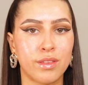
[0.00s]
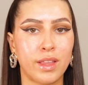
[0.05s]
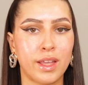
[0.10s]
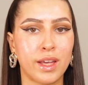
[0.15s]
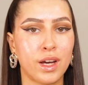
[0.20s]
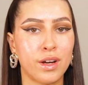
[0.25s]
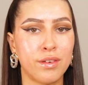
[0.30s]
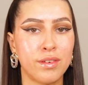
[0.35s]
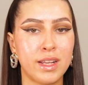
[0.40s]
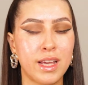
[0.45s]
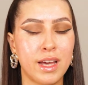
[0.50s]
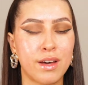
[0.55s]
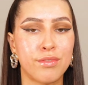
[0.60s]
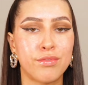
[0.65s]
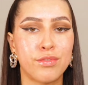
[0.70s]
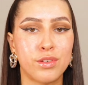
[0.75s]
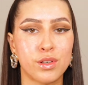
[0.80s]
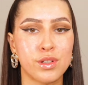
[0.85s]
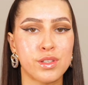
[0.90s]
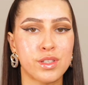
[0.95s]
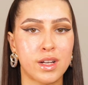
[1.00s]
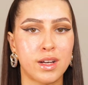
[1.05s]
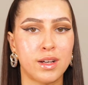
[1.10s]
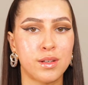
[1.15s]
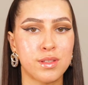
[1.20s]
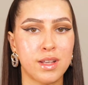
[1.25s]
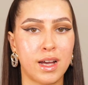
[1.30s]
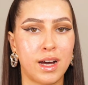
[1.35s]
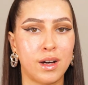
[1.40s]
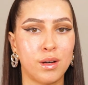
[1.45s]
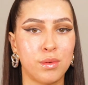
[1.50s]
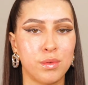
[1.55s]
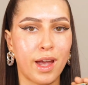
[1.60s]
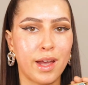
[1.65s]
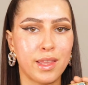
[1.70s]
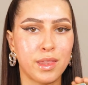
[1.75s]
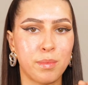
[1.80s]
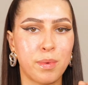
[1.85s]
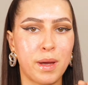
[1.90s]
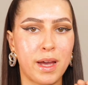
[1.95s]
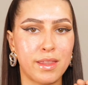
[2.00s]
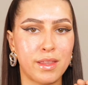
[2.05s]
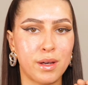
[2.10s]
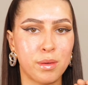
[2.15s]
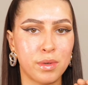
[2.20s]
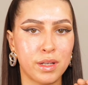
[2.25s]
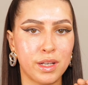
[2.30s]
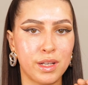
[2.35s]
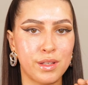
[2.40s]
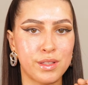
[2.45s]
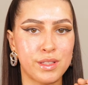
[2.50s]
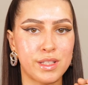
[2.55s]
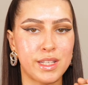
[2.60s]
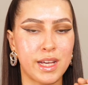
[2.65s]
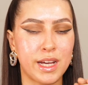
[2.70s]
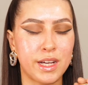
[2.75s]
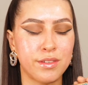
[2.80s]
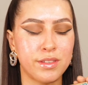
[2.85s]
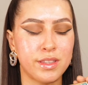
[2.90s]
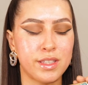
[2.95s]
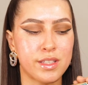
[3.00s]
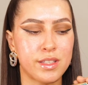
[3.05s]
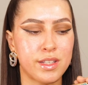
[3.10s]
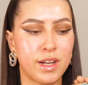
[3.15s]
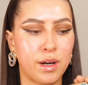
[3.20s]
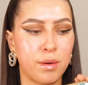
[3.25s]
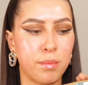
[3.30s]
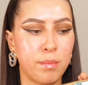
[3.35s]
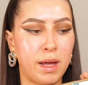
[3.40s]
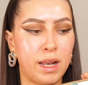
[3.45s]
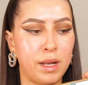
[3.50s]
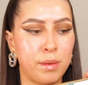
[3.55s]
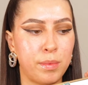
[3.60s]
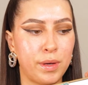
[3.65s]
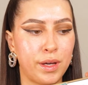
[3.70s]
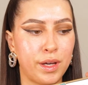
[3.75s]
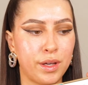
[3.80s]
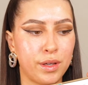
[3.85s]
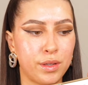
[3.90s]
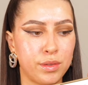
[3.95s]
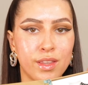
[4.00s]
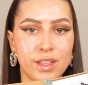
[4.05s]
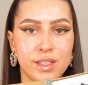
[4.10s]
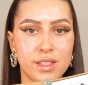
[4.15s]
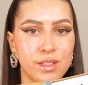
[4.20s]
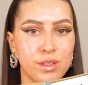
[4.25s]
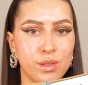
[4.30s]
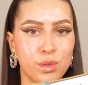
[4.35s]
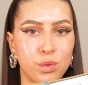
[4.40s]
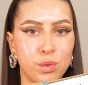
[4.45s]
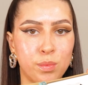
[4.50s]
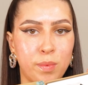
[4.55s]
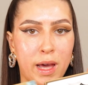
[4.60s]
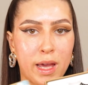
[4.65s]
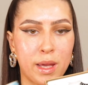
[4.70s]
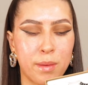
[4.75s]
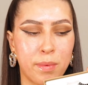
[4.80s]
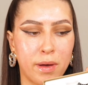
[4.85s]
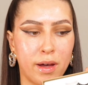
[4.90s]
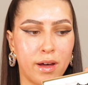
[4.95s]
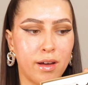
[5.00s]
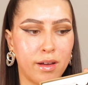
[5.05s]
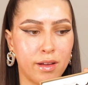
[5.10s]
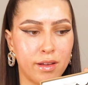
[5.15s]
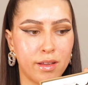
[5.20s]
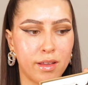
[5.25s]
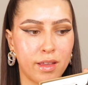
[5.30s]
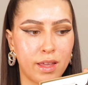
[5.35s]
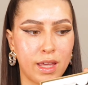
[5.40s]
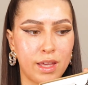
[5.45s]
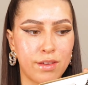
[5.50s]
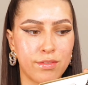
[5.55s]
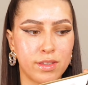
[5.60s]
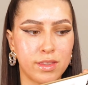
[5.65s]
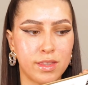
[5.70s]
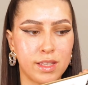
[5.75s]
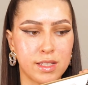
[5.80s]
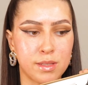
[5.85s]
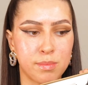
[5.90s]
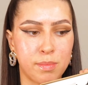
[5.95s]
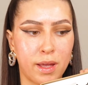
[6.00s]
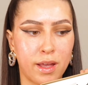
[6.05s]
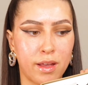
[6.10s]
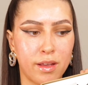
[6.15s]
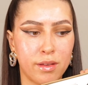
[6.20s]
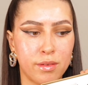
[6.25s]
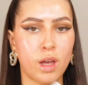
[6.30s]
They currently have 4 styles out, and the pair that I'm going to use today are in the style Malibu. This is all paper. even this bit.